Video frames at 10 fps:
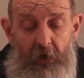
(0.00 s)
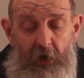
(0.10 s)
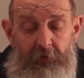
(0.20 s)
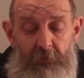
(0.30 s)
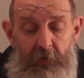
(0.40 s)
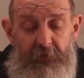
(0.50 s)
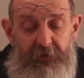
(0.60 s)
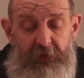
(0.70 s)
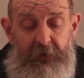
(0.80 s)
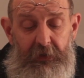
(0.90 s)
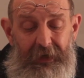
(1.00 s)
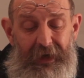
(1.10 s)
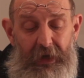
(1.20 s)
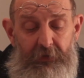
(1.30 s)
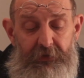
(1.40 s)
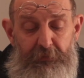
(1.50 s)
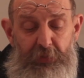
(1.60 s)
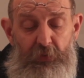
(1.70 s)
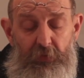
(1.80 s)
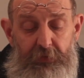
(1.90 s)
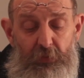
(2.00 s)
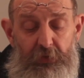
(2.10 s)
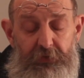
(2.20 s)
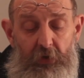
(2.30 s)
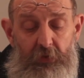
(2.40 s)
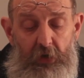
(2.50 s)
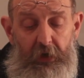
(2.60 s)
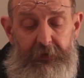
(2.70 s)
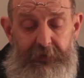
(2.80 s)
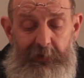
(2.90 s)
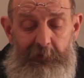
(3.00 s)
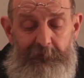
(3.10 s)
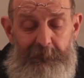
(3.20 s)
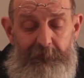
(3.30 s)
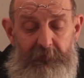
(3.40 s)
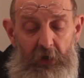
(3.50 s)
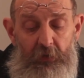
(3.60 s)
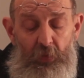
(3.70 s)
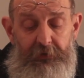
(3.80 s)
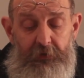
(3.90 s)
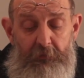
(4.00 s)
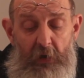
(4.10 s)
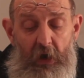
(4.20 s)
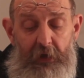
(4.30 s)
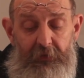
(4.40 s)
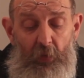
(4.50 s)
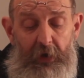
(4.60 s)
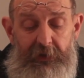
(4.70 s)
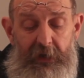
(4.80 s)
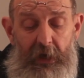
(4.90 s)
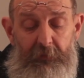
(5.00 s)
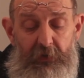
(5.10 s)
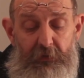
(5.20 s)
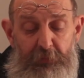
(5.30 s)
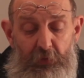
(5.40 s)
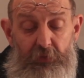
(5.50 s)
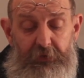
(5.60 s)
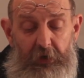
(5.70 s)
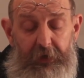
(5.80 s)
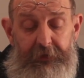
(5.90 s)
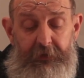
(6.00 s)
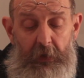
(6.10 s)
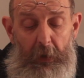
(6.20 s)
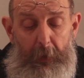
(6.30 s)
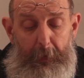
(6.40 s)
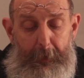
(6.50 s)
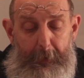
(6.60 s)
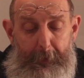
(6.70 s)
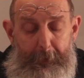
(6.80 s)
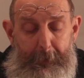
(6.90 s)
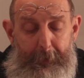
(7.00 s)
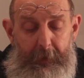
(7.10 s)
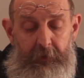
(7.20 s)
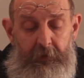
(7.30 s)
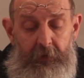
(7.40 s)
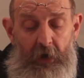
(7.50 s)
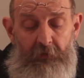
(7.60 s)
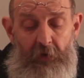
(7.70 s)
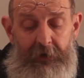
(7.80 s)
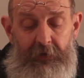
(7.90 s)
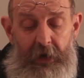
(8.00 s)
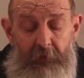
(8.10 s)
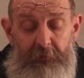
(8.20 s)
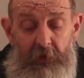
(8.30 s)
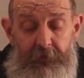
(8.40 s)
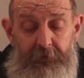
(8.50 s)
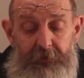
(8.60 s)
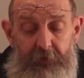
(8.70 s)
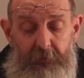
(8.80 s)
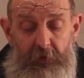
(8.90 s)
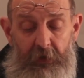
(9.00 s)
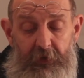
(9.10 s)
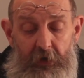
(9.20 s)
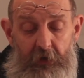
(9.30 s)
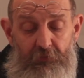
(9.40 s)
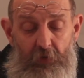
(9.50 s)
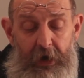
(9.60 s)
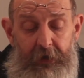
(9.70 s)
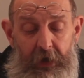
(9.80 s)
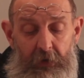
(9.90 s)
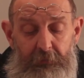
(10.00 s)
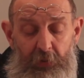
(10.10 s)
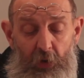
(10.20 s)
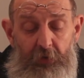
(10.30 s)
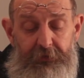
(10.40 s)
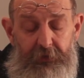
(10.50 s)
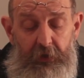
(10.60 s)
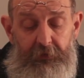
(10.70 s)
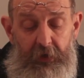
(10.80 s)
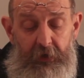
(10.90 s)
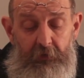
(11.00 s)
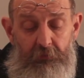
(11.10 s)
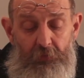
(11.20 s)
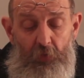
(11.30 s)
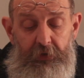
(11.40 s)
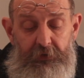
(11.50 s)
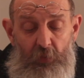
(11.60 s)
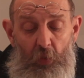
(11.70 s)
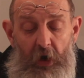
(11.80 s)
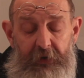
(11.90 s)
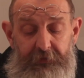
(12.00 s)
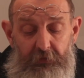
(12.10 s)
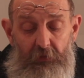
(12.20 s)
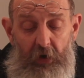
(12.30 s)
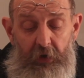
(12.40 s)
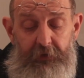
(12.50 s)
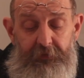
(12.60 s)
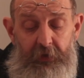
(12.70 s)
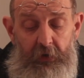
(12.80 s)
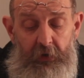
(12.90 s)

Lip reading: I remember thinking how his boots were so clean. I always admired the way he kept his boots clean. I rang the ambulance, and then I rang our boss, and then Roy's wife arrived,